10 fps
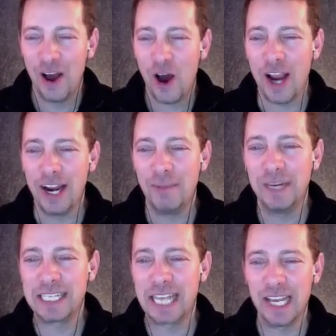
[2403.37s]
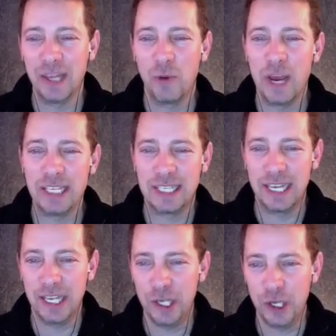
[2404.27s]
All right, I'm going to tell you the ways
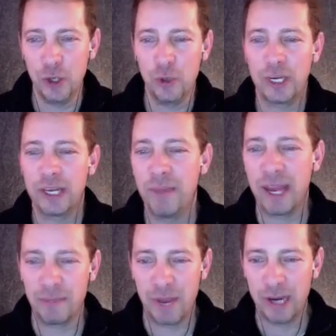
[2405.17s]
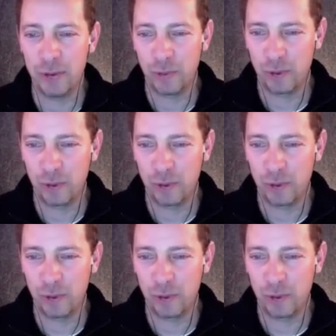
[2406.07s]
that you can make money with